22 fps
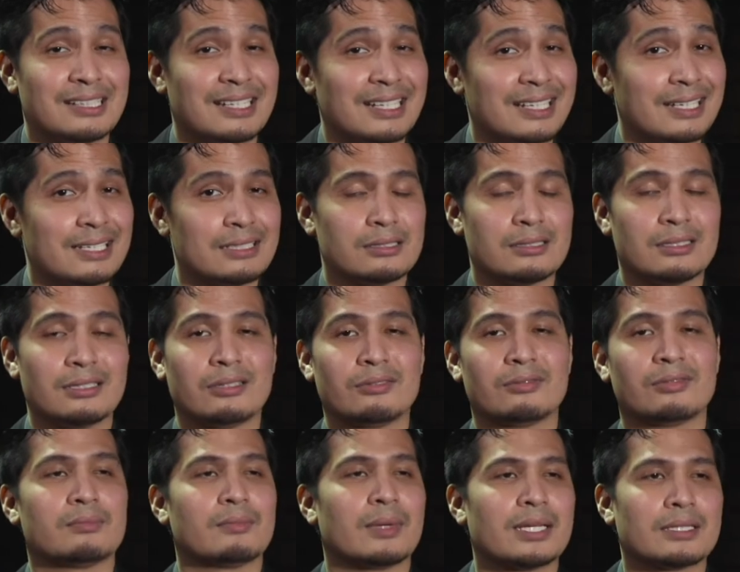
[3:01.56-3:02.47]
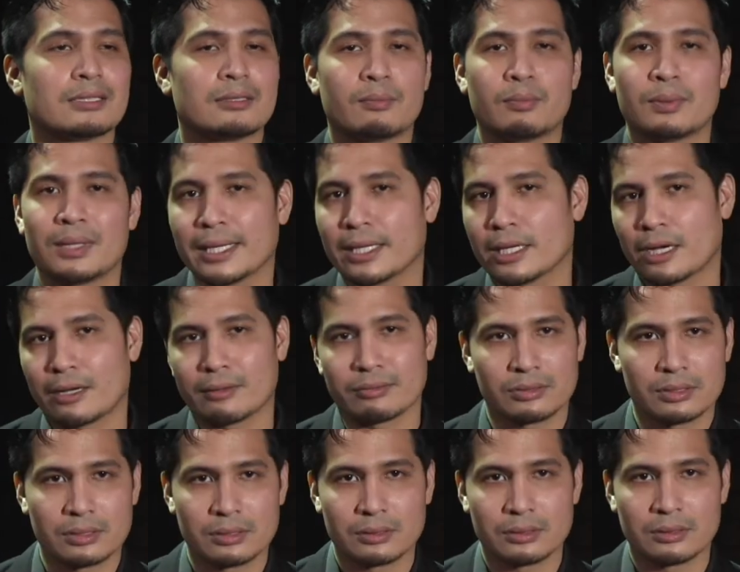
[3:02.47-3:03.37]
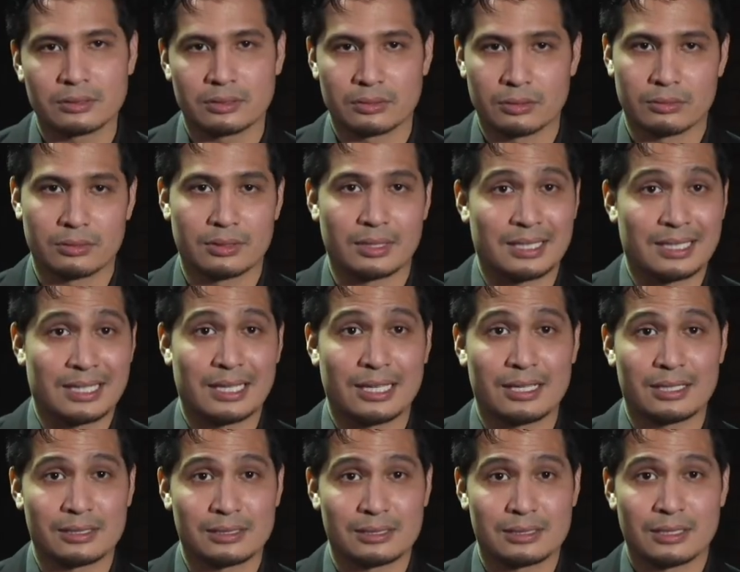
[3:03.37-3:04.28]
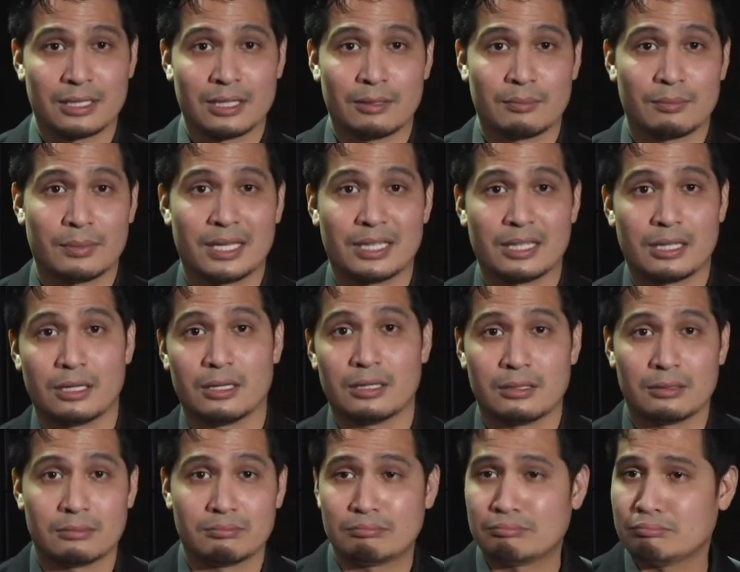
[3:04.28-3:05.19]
the Kings didn't even make the playoffs. So the Kings made the